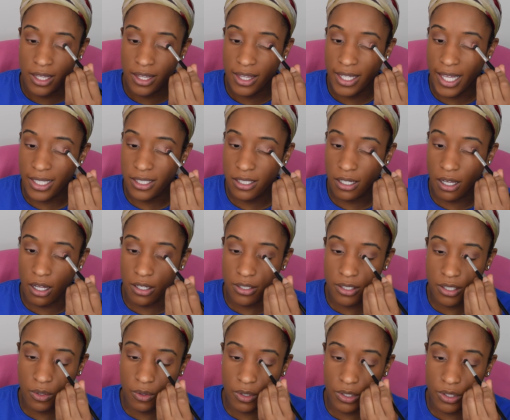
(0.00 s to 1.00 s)
That's
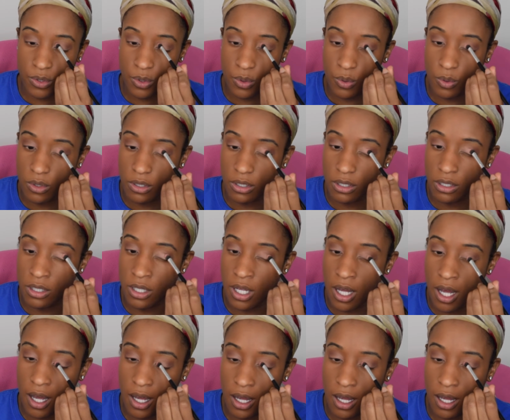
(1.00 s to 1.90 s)
also a tool.